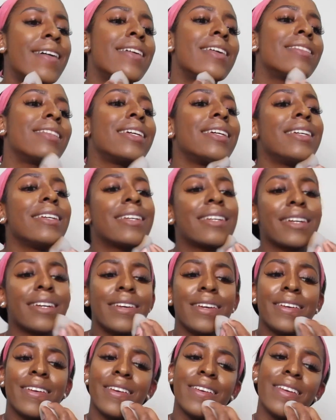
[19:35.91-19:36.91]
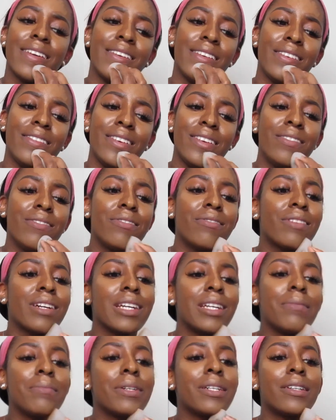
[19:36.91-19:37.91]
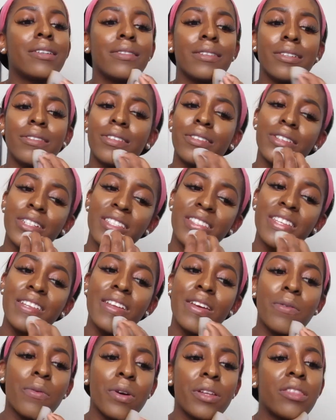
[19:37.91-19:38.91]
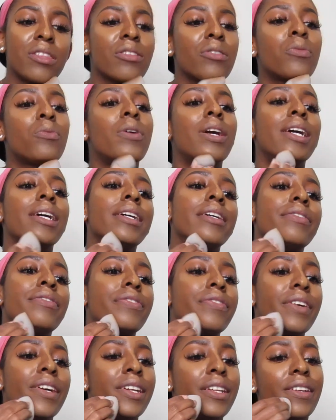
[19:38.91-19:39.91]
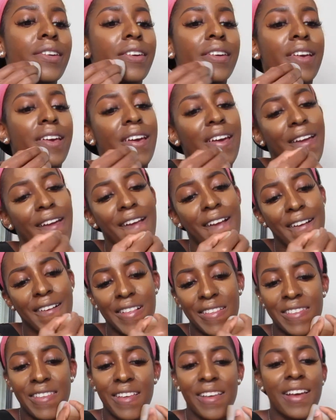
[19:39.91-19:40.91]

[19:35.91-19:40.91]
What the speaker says: Like, you came out, you're sitting with your wife and your kids.